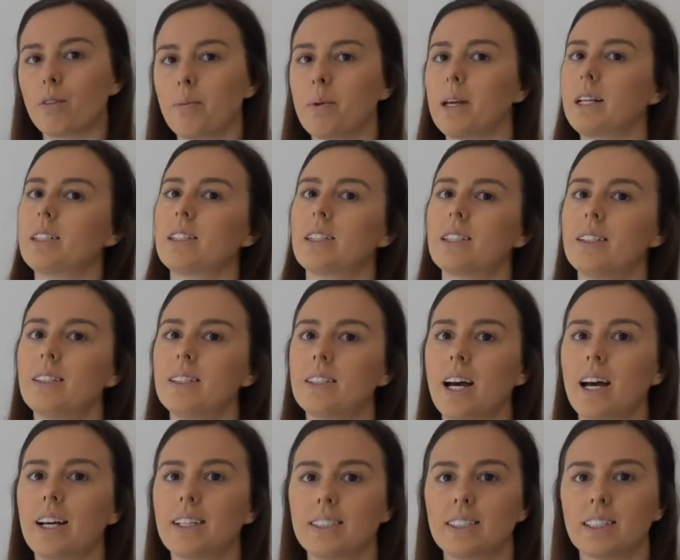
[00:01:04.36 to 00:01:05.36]
fermenters,
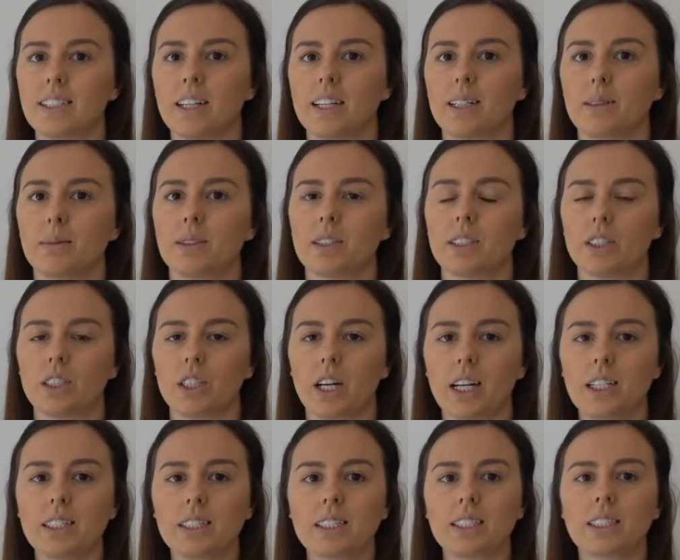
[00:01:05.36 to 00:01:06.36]
as the name
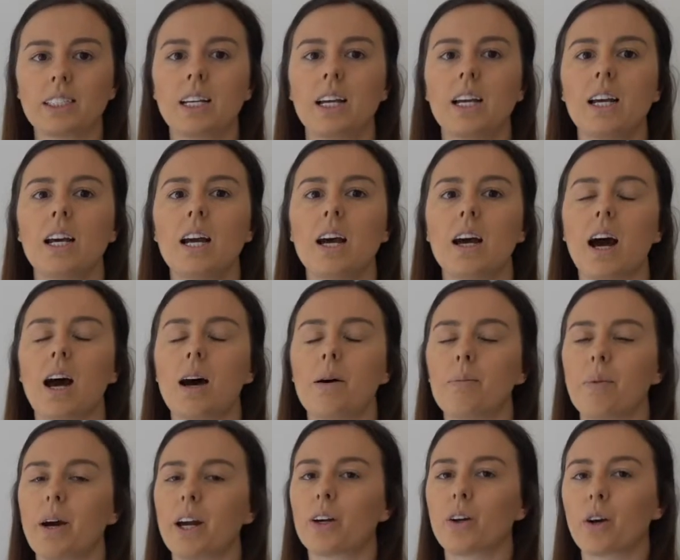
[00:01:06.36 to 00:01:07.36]
suggests,
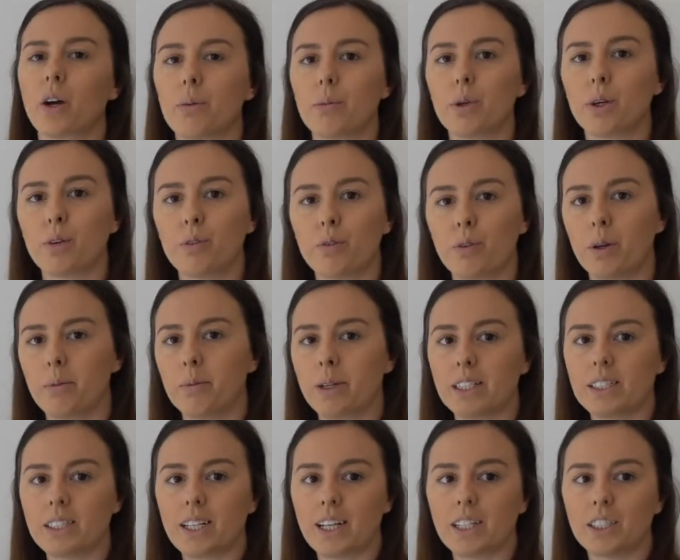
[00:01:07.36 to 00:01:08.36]
microbial
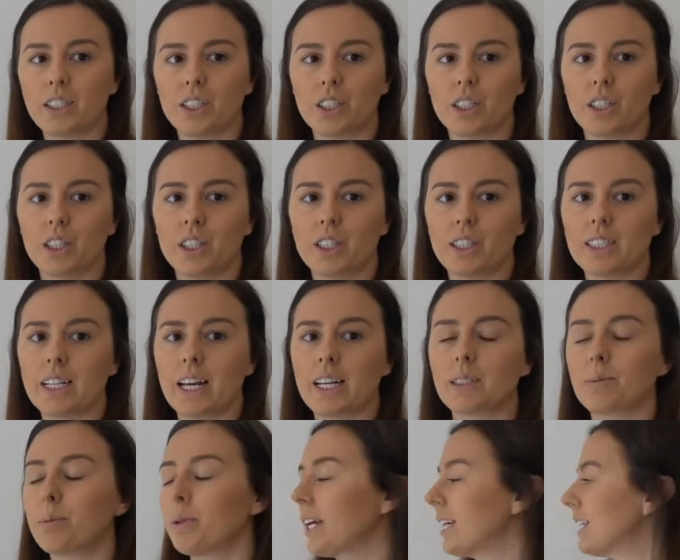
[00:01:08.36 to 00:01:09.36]
fermentation
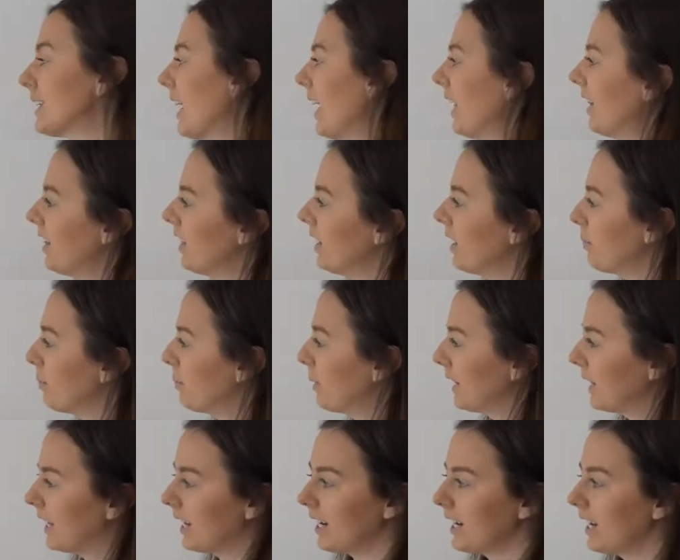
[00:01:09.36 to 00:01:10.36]
takes place at the
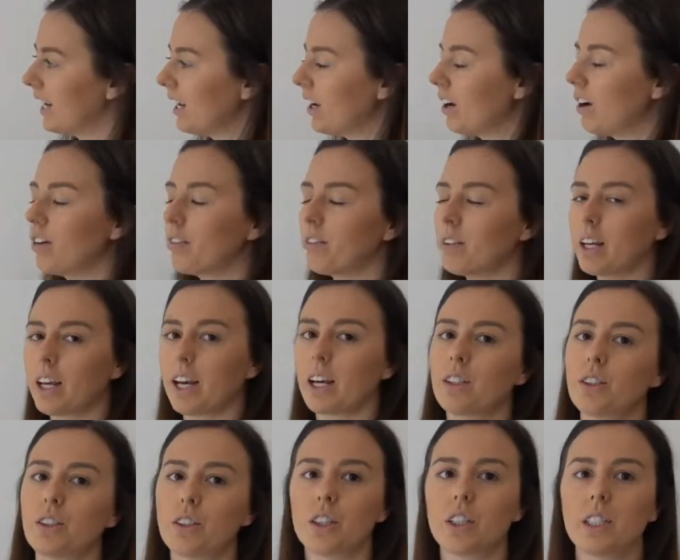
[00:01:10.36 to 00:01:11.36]
beginning of the
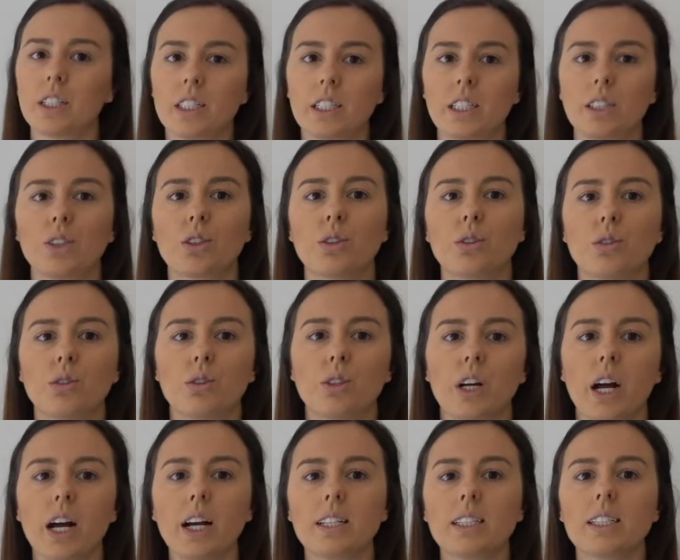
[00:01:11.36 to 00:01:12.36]
gastrointestinal
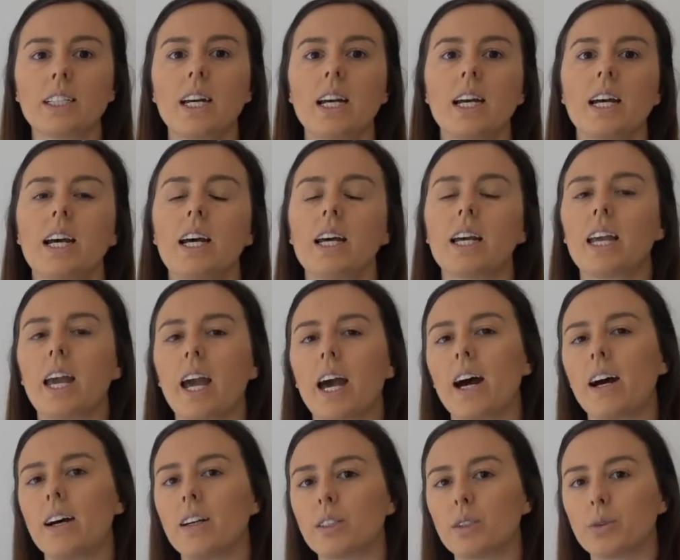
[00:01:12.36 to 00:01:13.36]
tract.
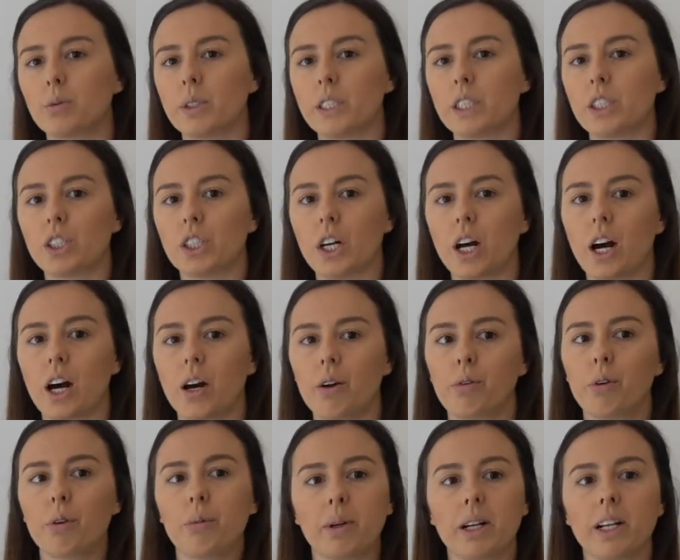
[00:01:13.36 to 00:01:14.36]
Cows, which are
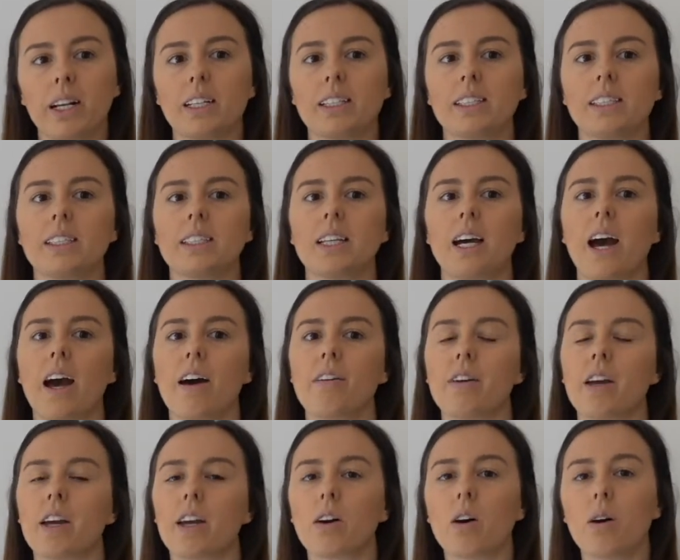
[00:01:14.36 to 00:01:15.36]
ruminants,
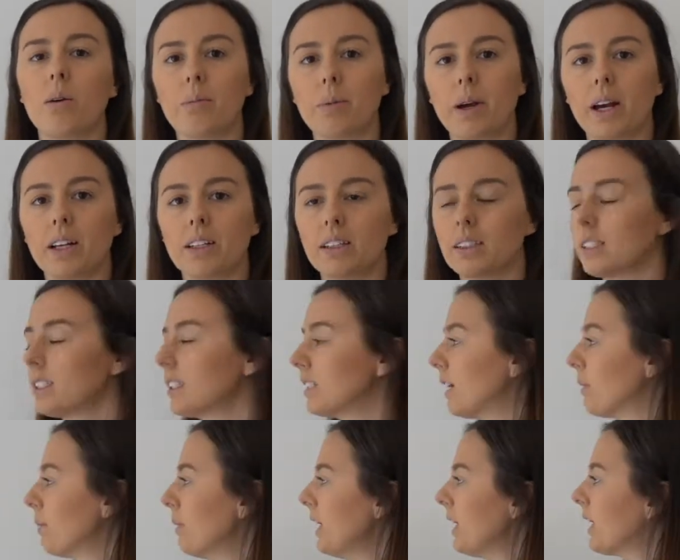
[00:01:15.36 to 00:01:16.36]
have a compound
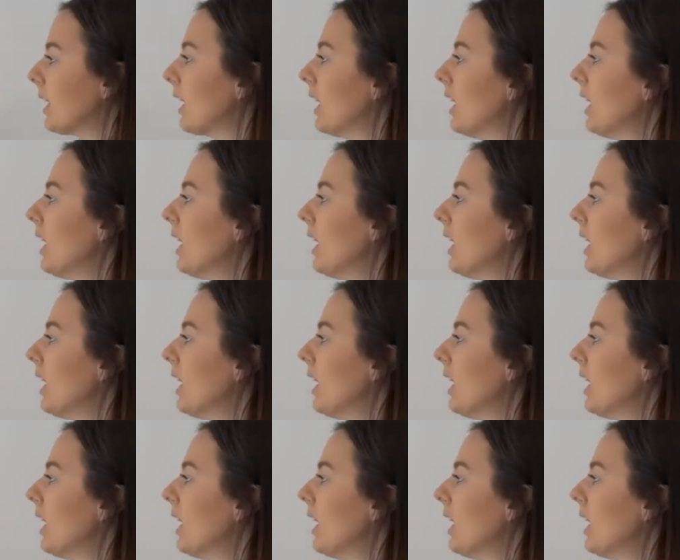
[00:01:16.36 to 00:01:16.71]
stomach